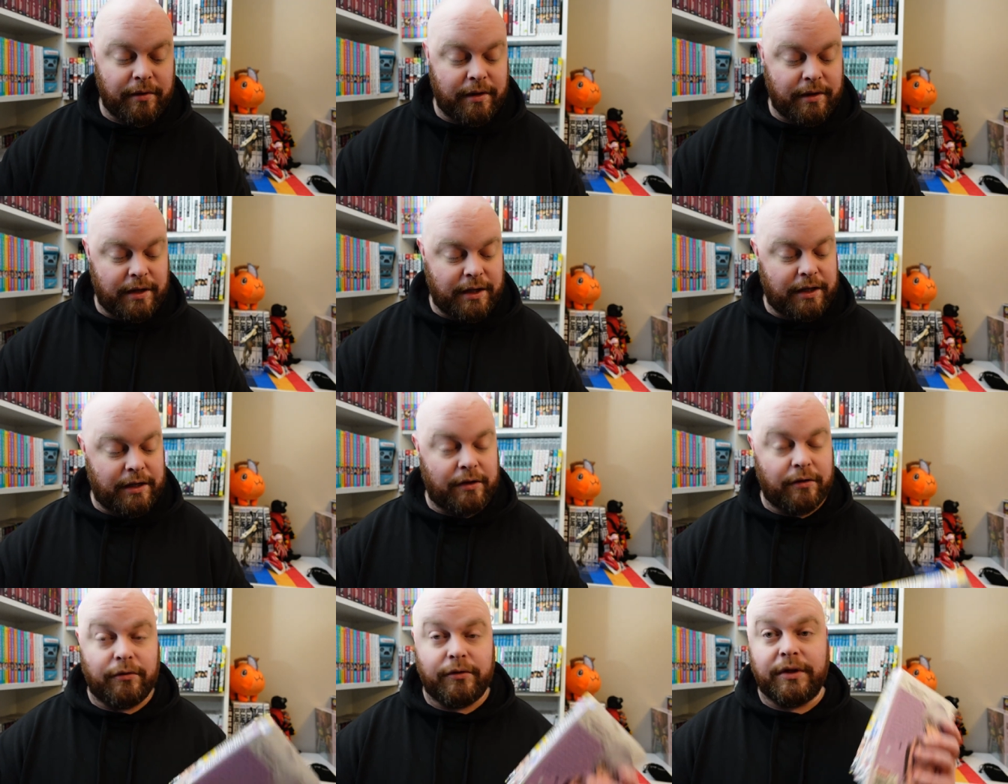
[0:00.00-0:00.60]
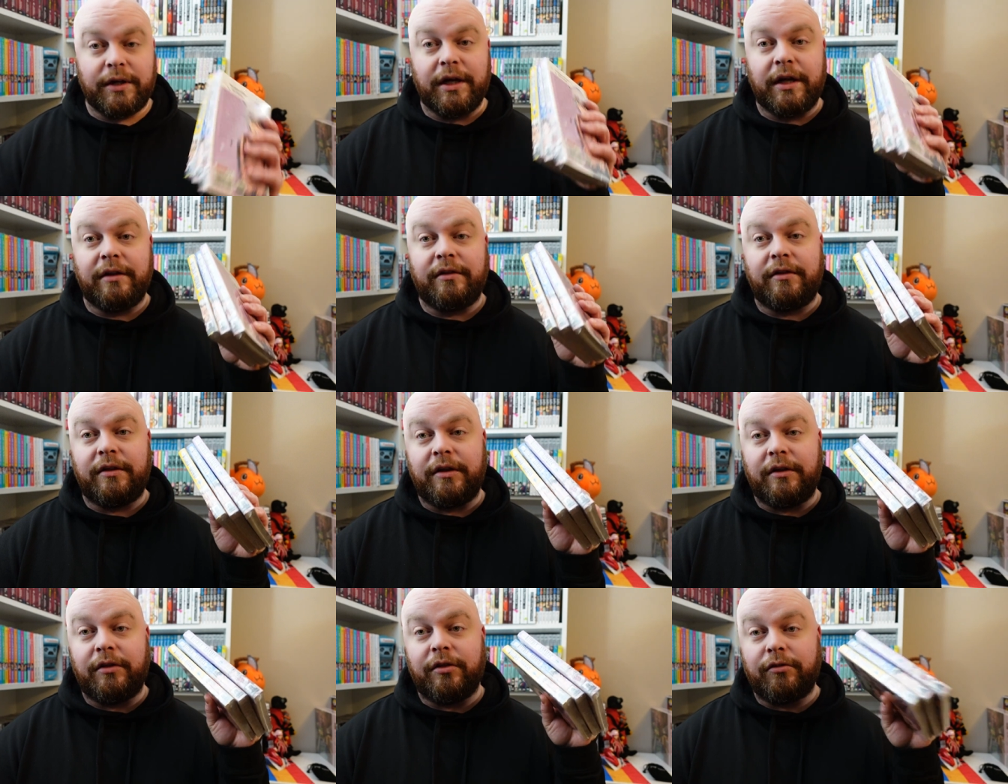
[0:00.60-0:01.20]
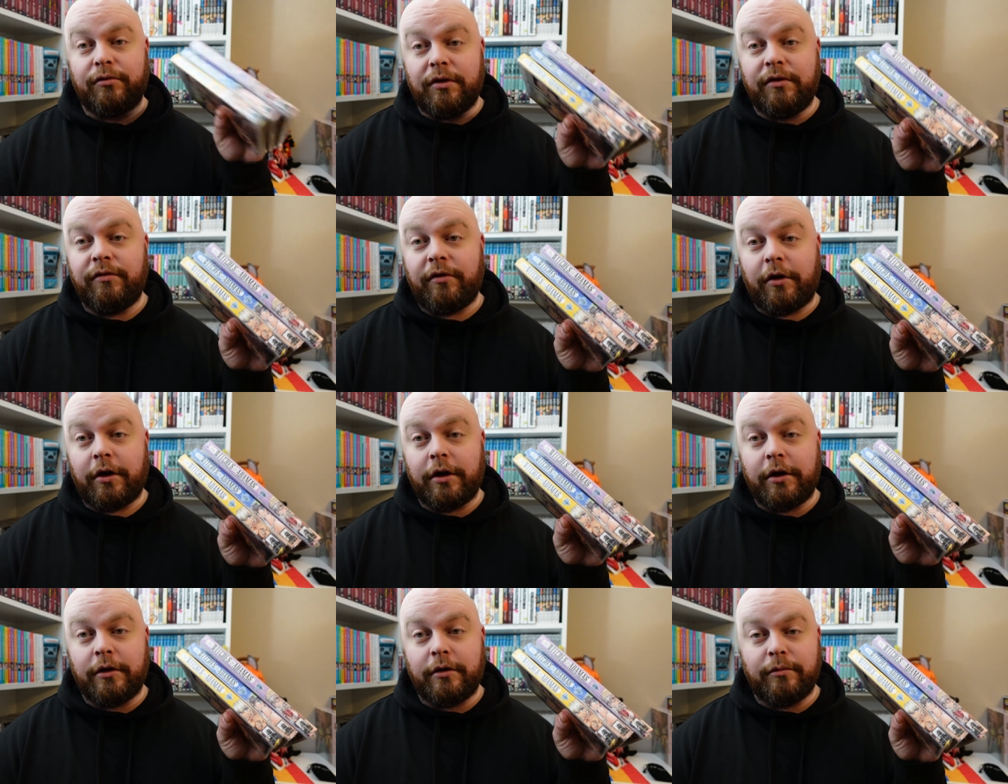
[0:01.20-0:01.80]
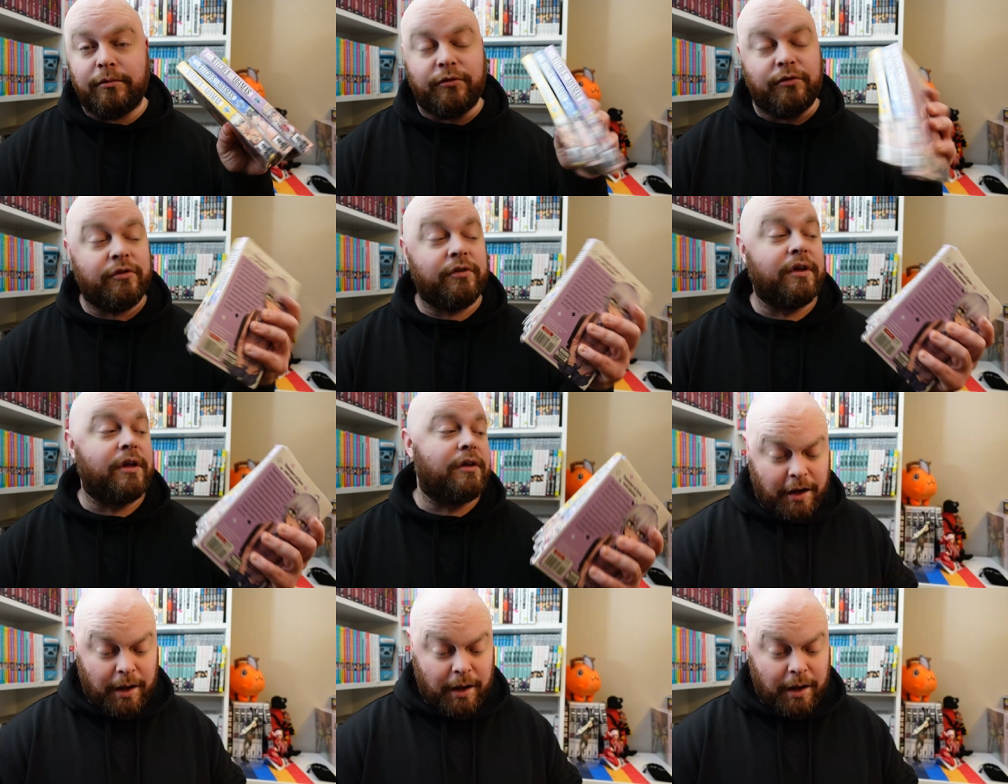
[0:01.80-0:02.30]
I only got the three volumes.